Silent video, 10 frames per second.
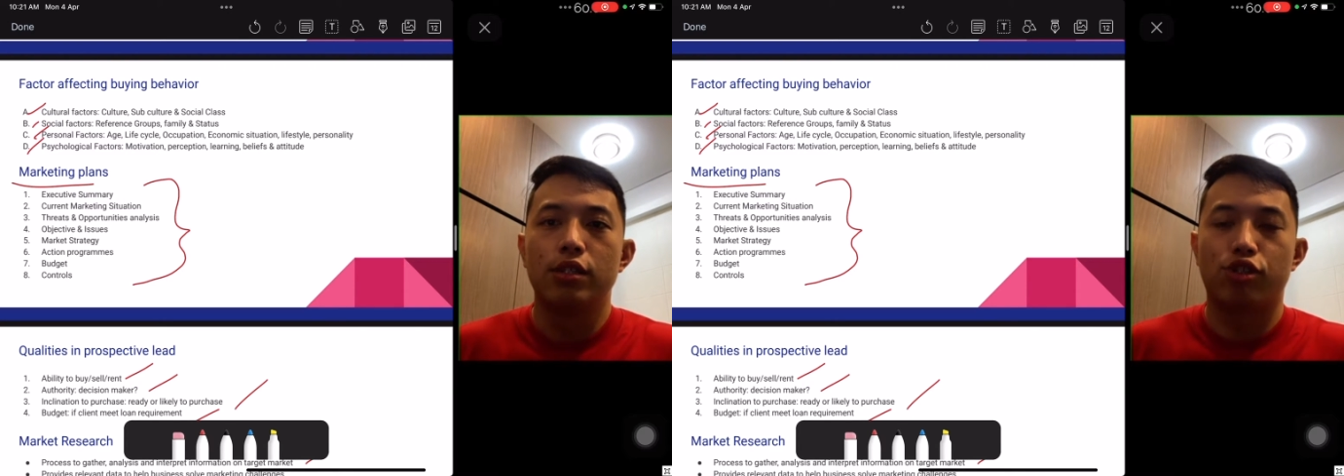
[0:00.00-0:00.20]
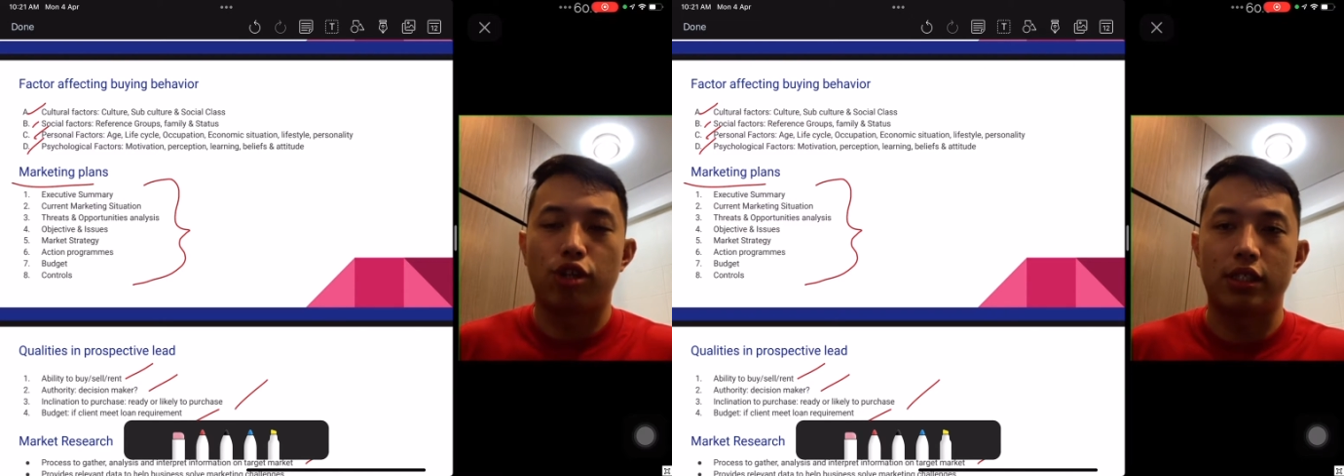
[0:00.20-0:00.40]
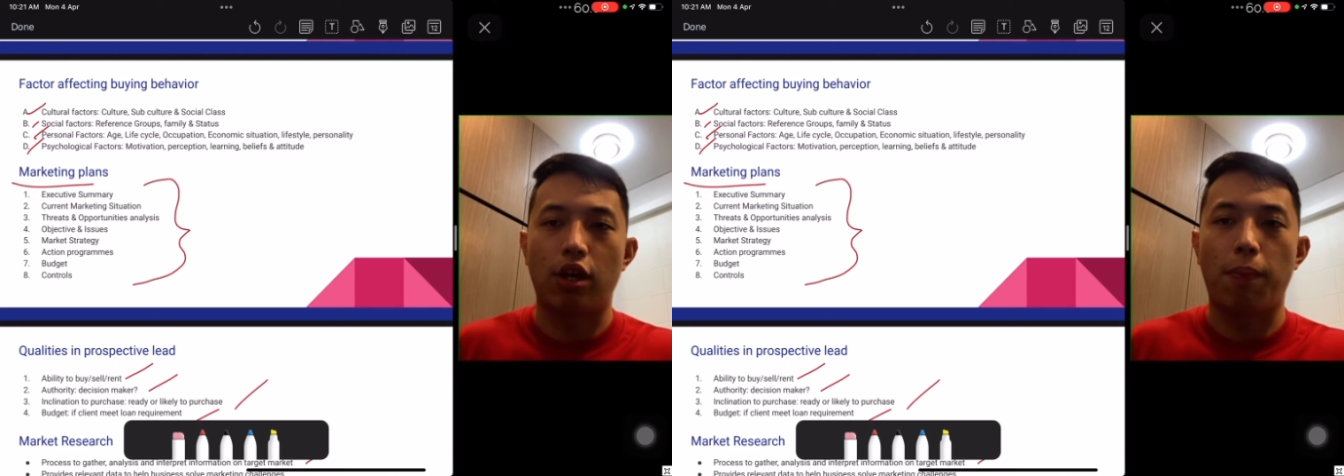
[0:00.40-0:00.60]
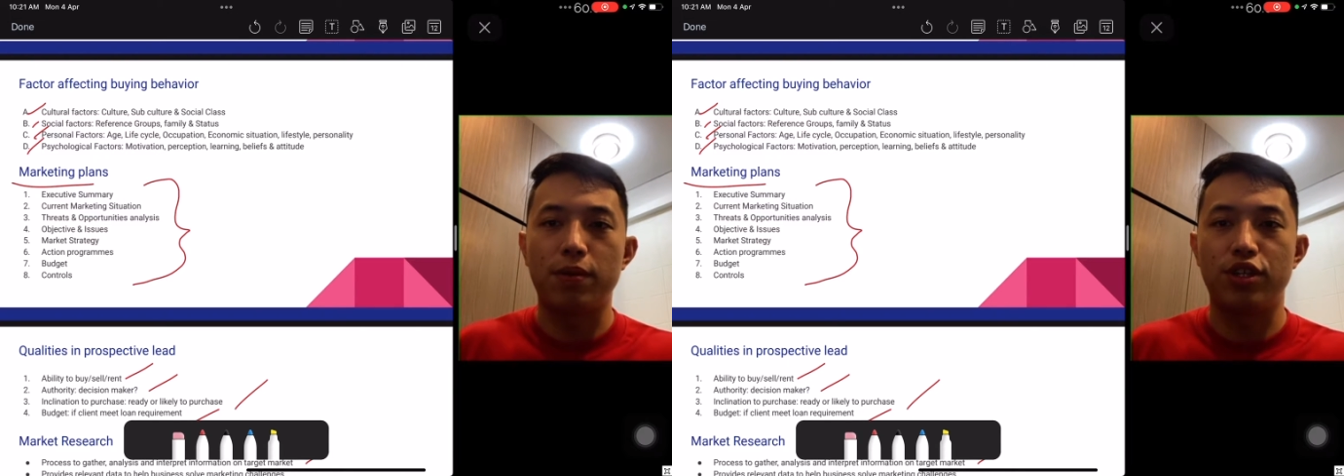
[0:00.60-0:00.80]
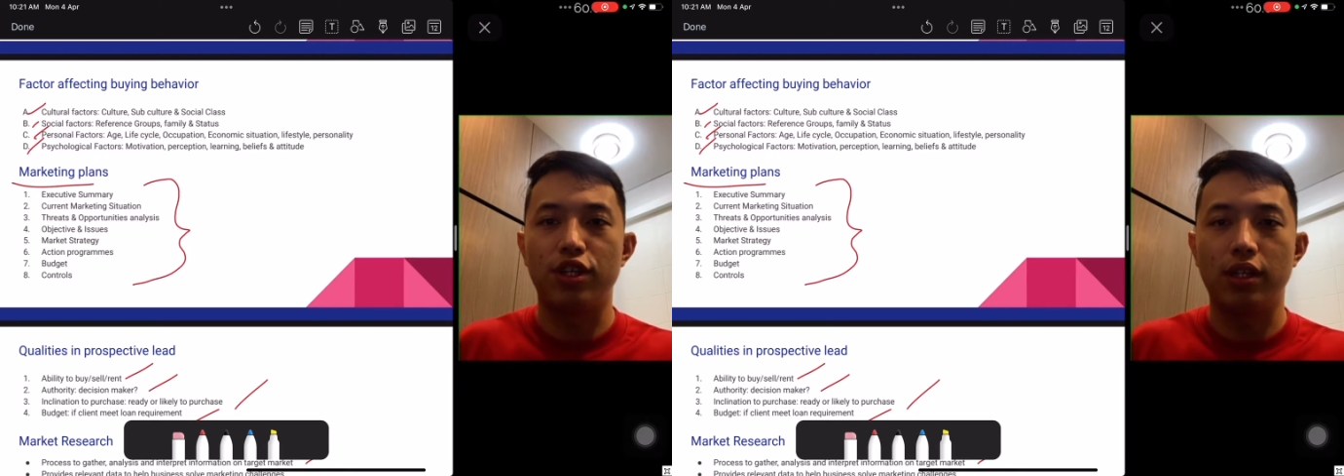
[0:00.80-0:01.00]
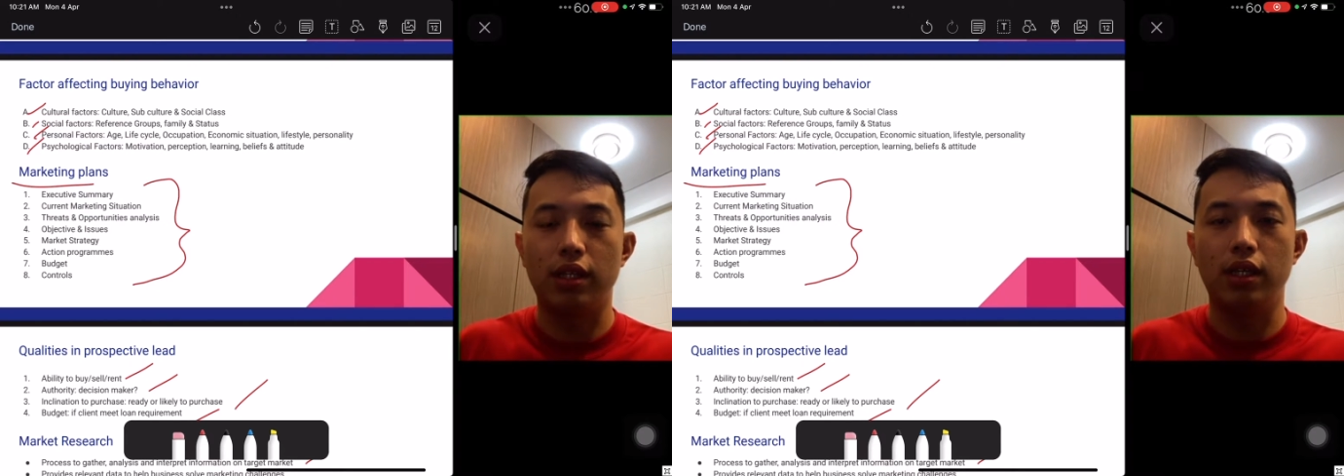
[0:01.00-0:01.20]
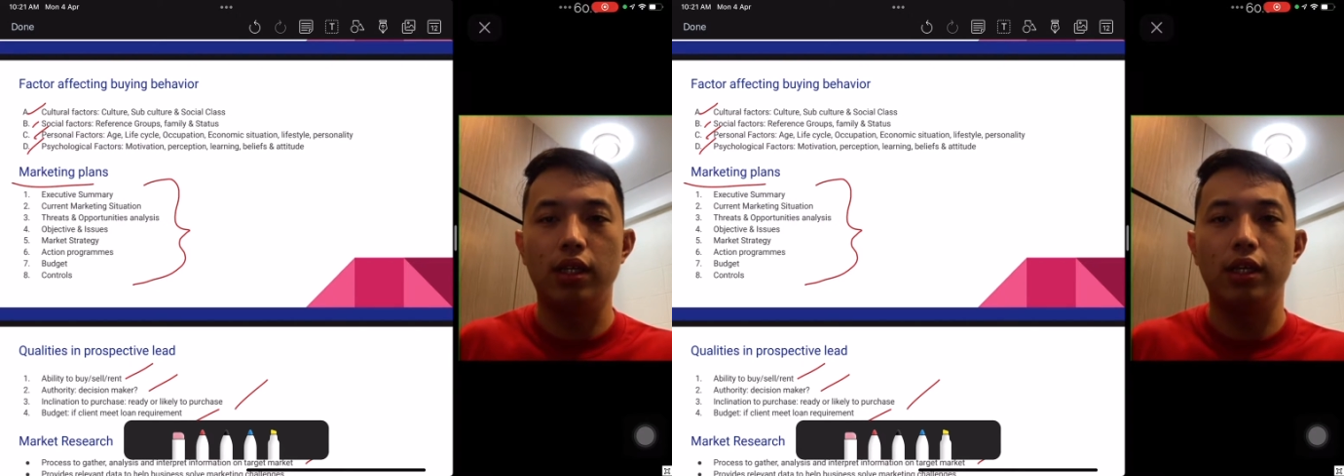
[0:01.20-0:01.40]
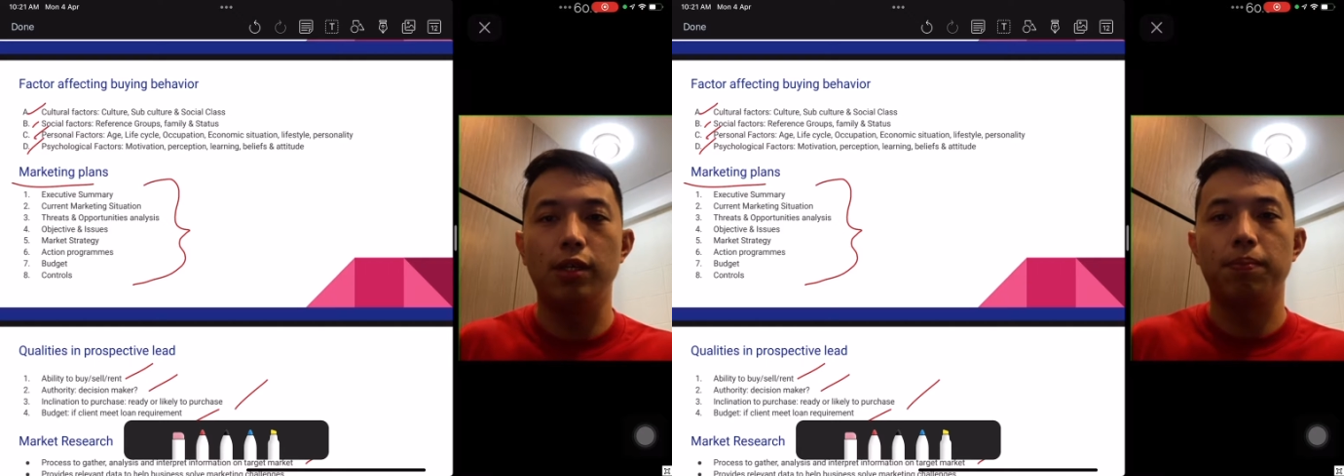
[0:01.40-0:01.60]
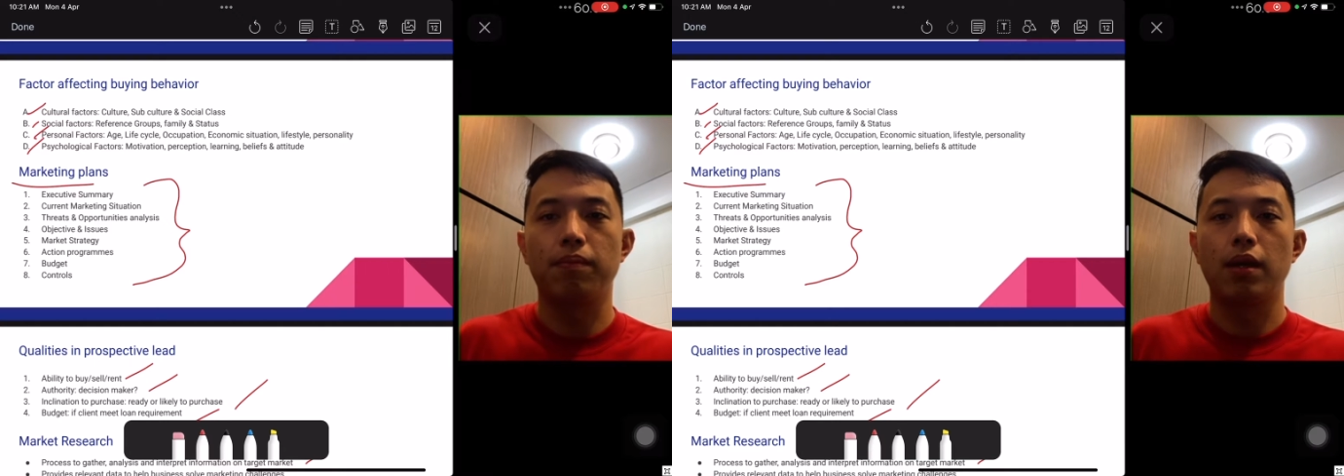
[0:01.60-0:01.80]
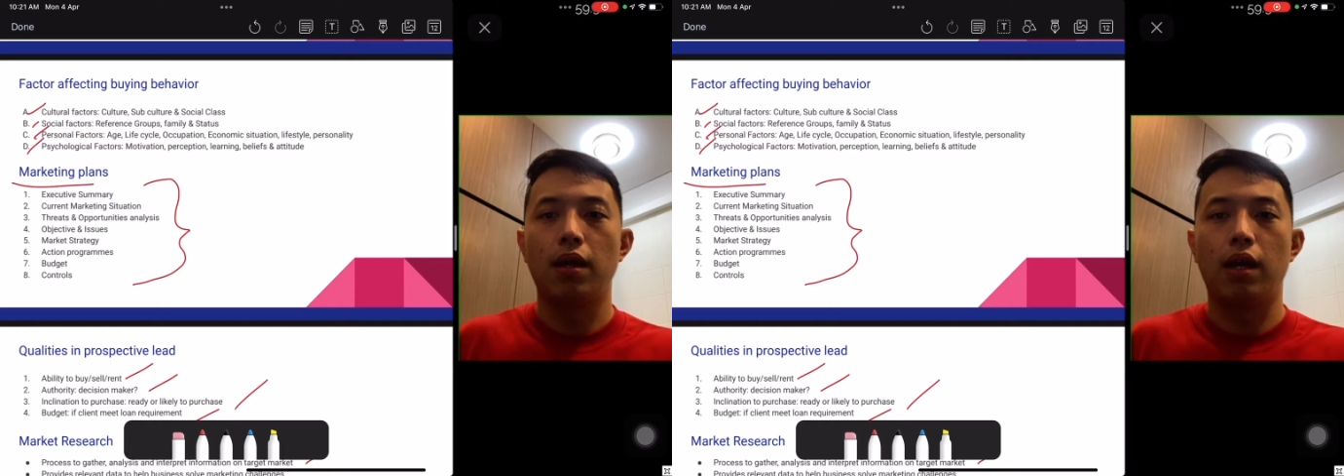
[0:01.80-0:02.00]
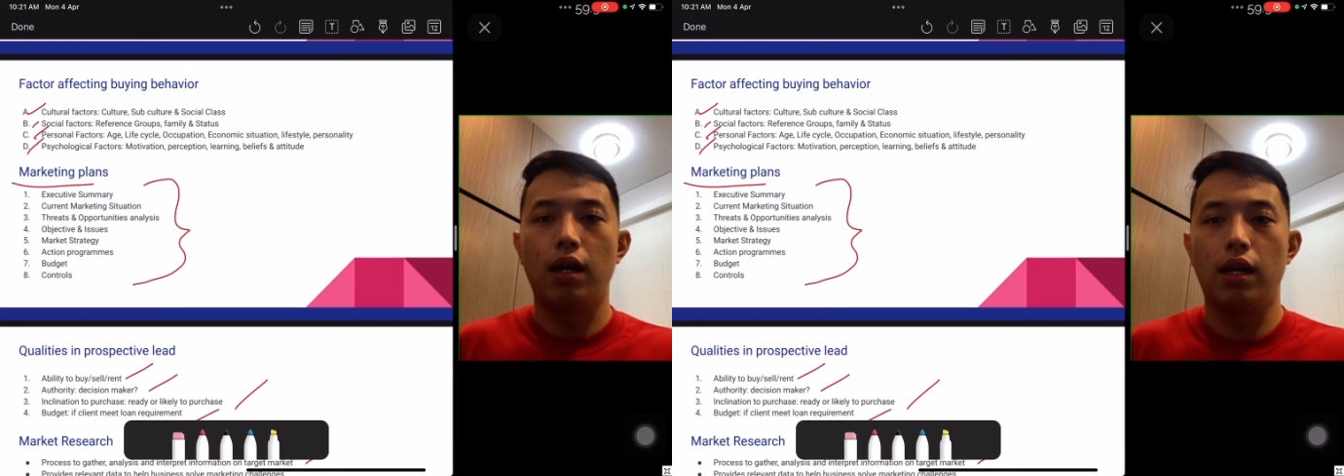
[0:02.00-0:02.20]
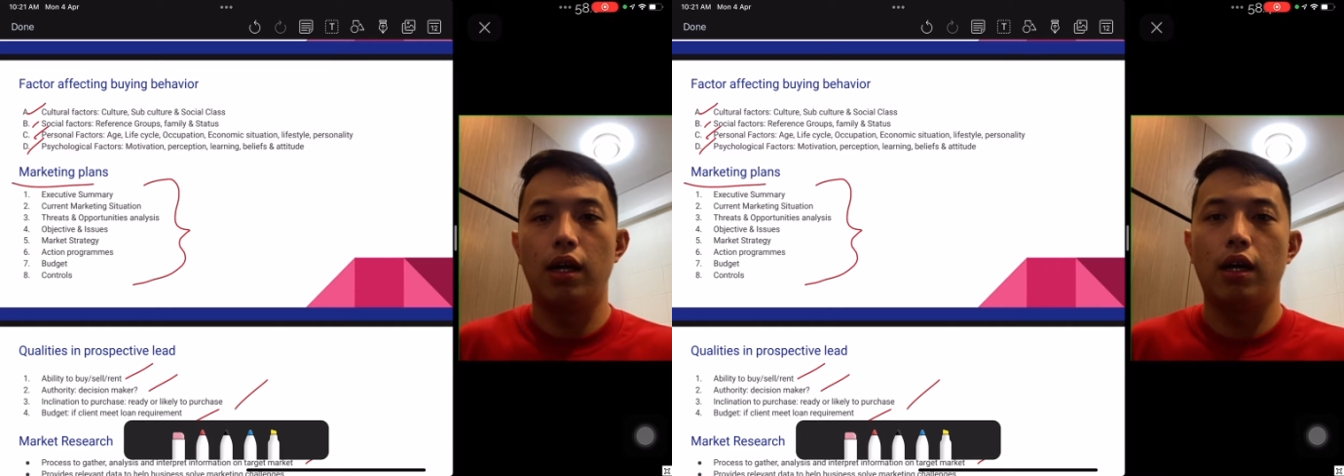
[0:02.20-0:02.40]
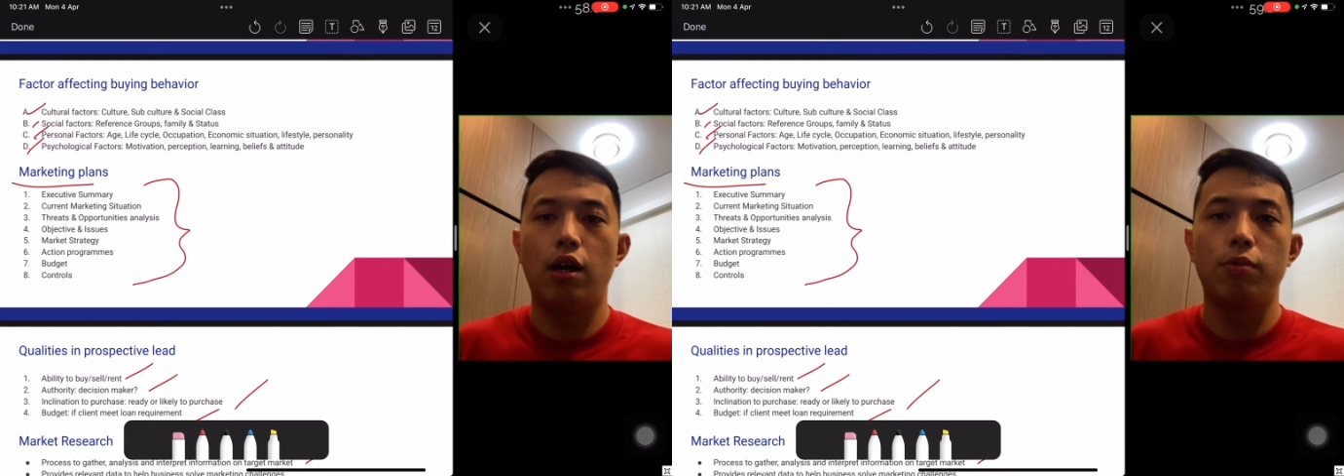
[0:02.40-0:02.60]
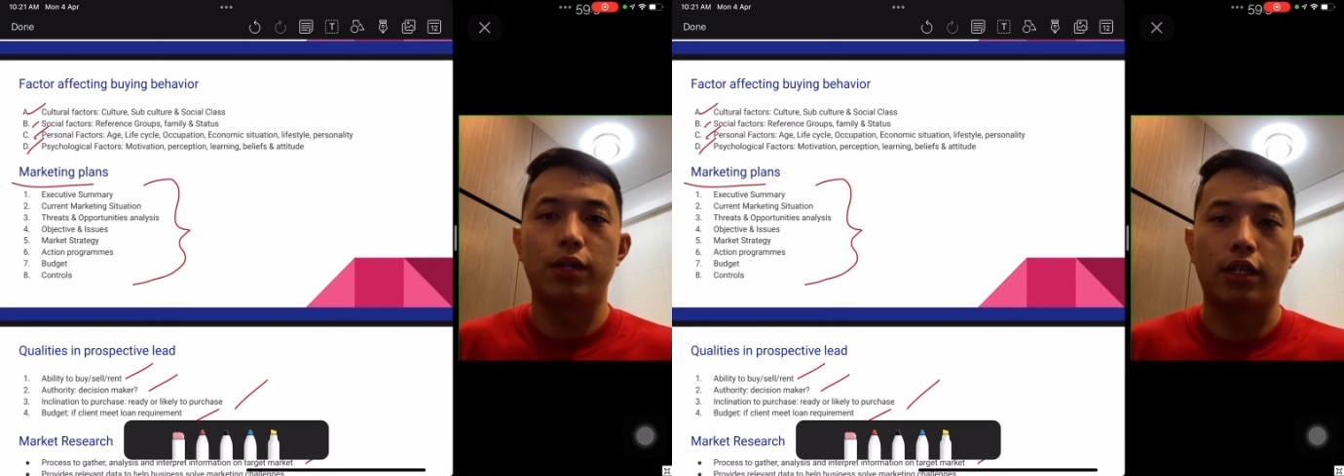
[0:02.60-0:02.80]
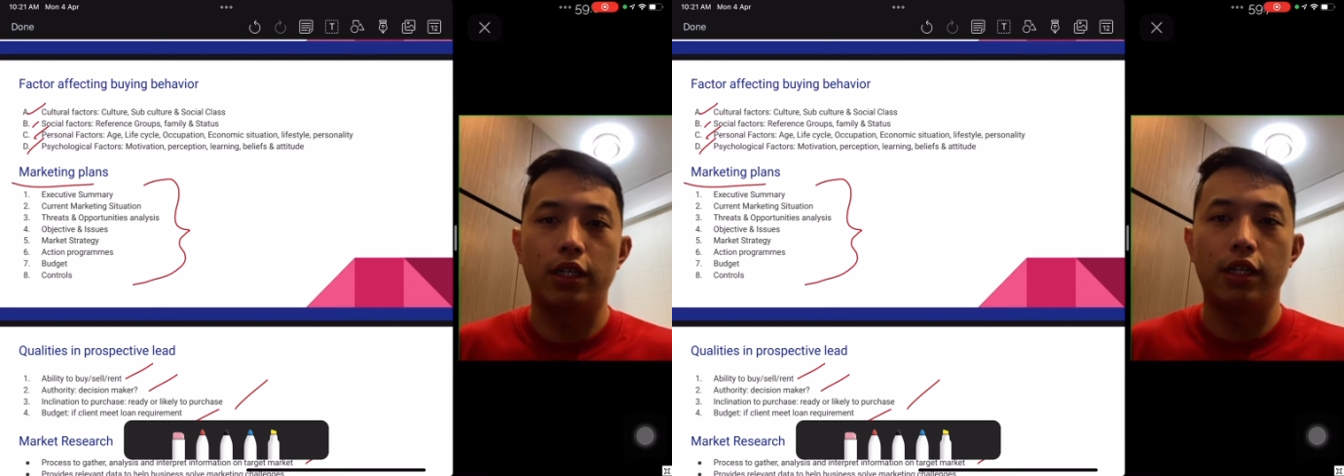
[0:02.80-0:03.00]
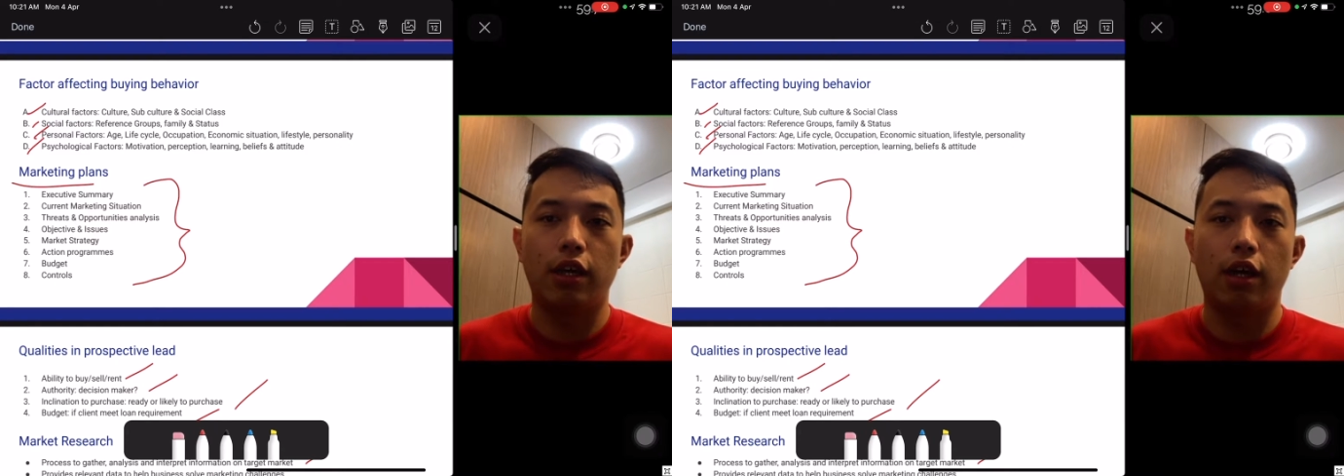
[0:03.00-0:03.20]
threats and opportunity, objective